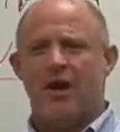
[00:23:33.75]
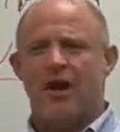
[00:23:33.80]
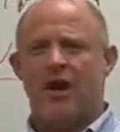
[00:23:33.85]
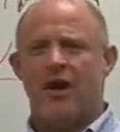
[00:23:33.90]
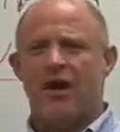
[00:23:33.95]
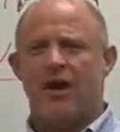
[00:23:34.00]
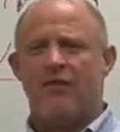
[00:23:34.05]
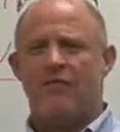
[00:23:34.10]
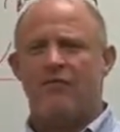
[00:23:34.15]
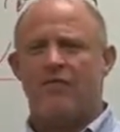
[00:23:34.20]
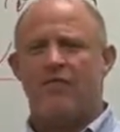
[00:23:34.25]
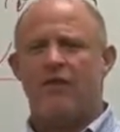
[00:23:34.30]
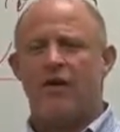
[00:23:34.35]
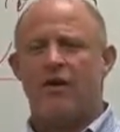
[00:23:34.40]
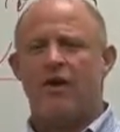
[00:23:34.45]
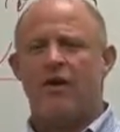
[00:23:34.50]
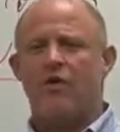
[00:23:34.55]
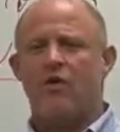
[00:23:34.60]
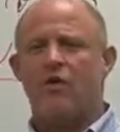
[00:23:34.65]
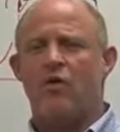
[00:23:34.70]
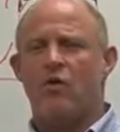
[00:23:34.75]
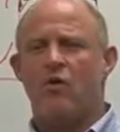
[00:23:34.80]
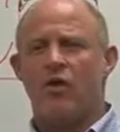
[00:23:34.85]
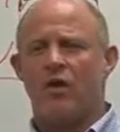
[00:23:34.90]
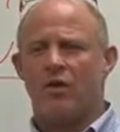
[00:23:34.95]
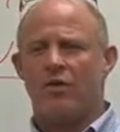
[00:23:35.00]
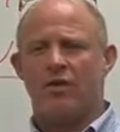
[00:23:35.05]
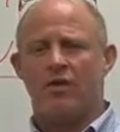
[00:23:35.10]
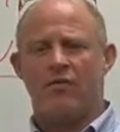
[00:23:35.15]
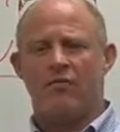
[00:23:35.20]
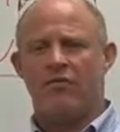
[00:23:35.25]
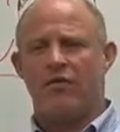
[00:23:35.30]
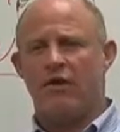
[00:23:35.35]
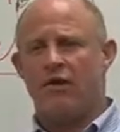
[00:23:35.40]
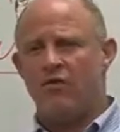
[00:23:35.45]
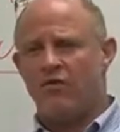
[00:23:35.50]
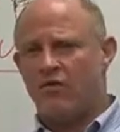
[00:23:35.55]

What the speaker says: And I very quickly and very